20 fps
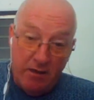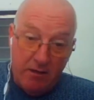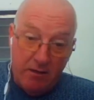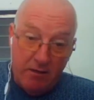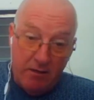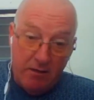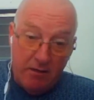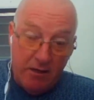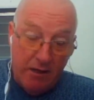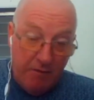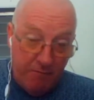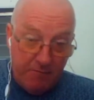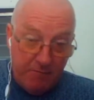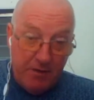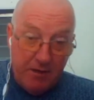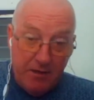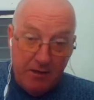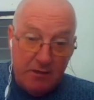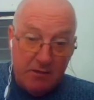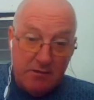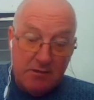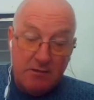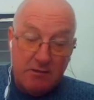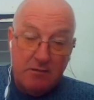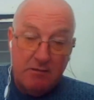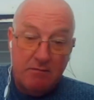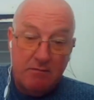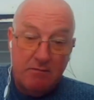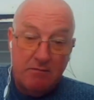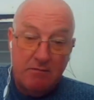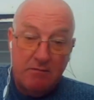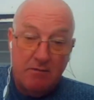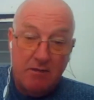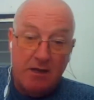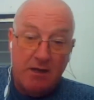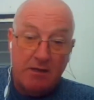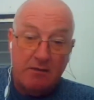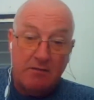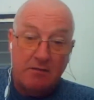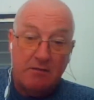If there is
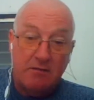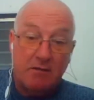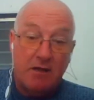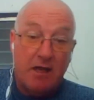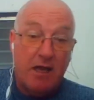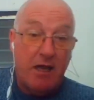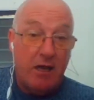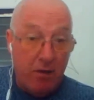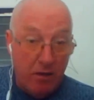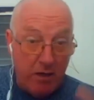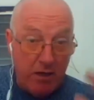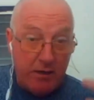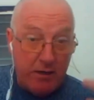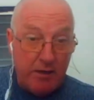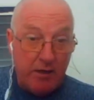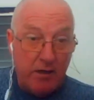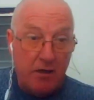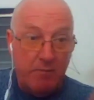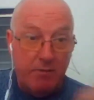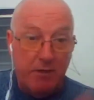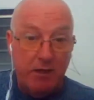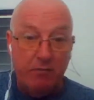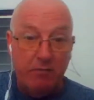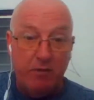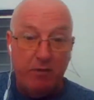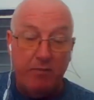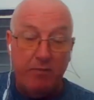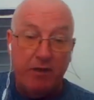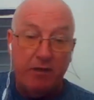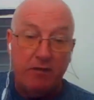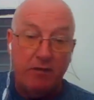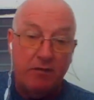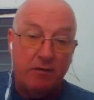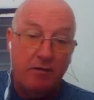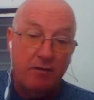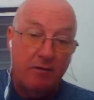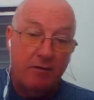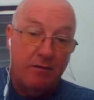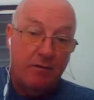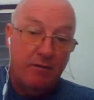answers, how are they going to be implemented?
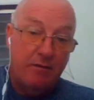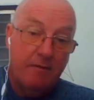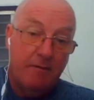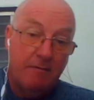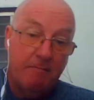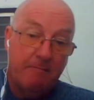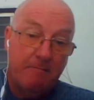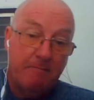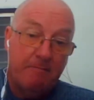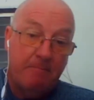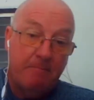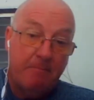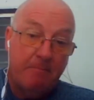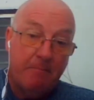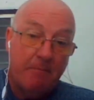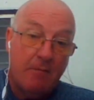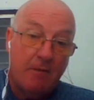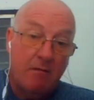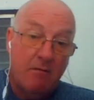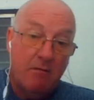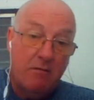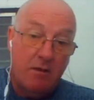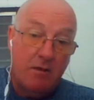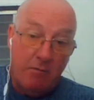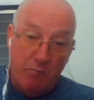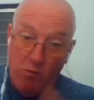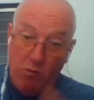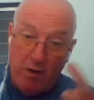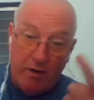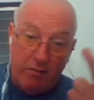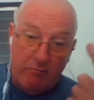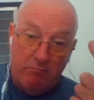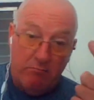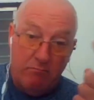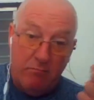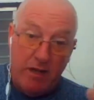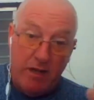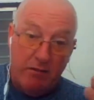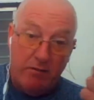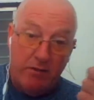Number one,
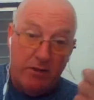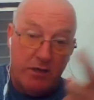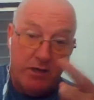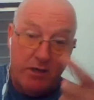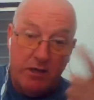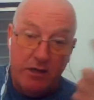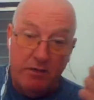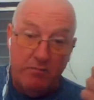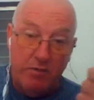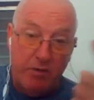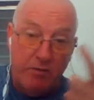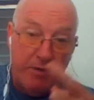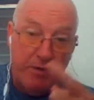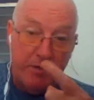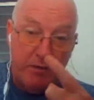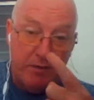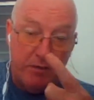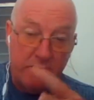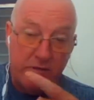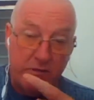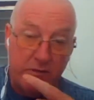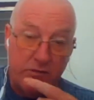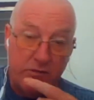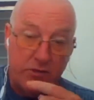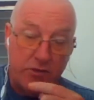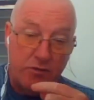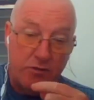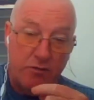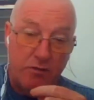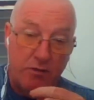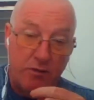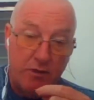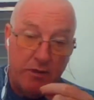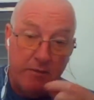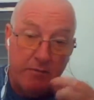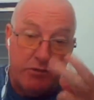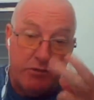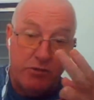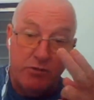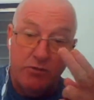how are you going to implement the solution? Number
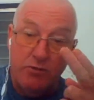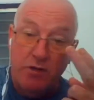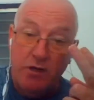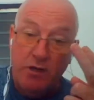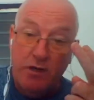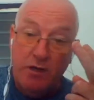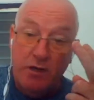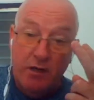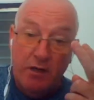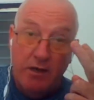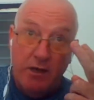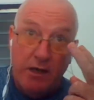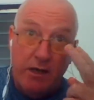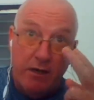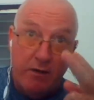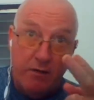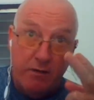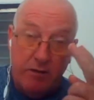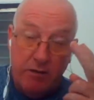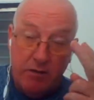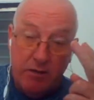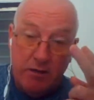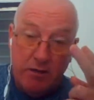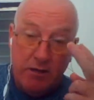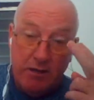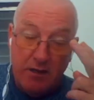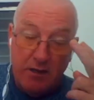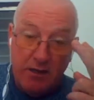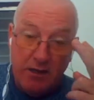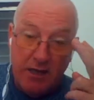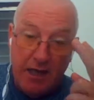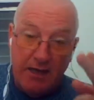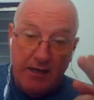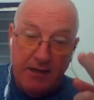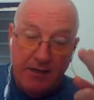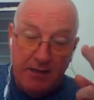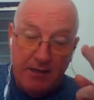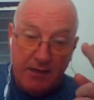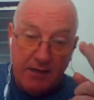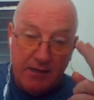two, how are you going to
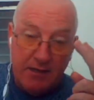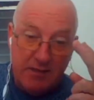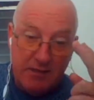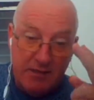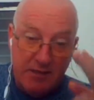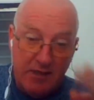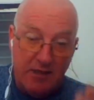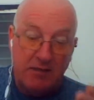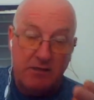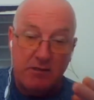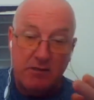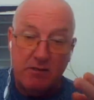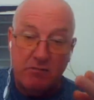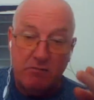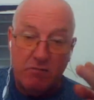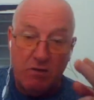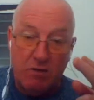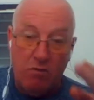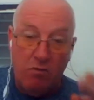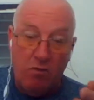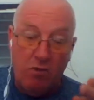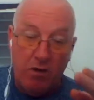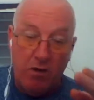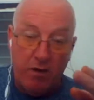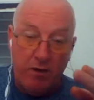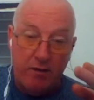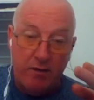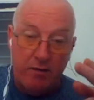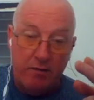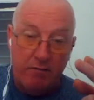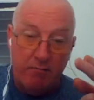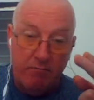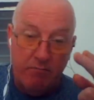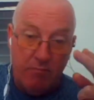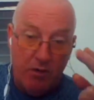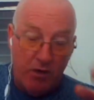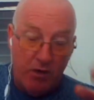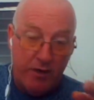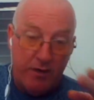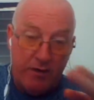gain the consensus required
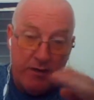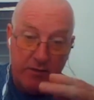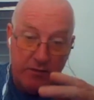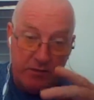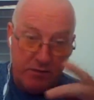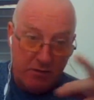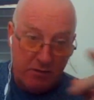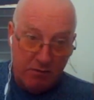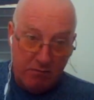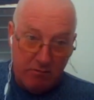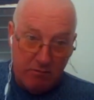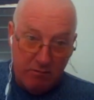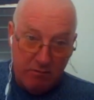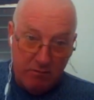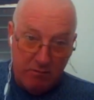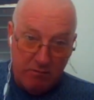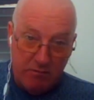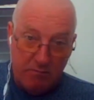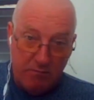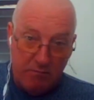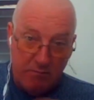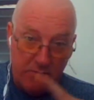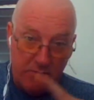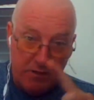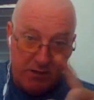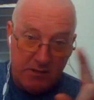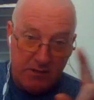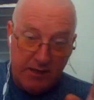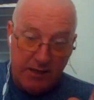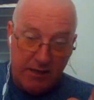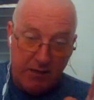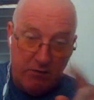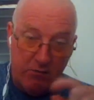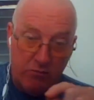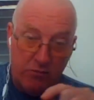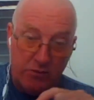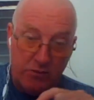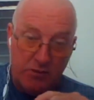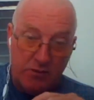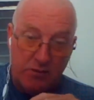by the
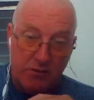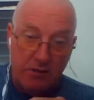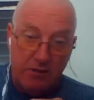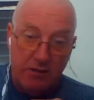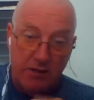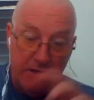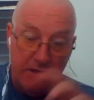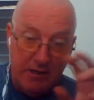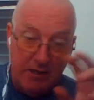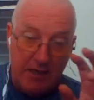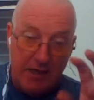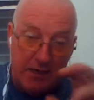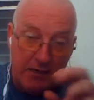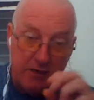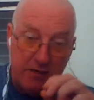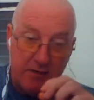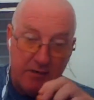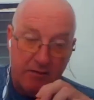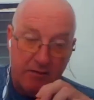stakeholders in the Arctic